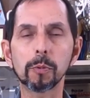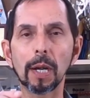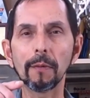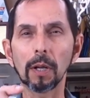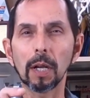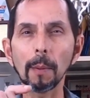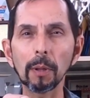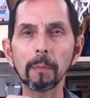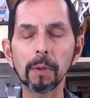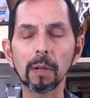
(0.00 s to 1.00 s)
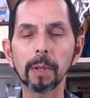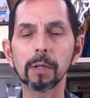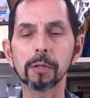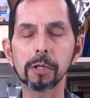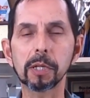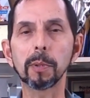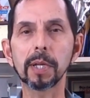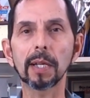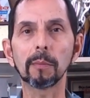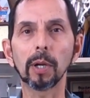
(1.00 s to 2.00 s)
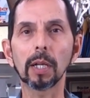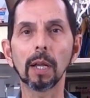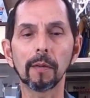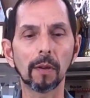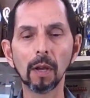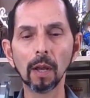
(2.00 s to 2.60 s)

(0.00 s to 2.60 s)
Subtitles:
travel a couple of millimeters just to protect the brake lines.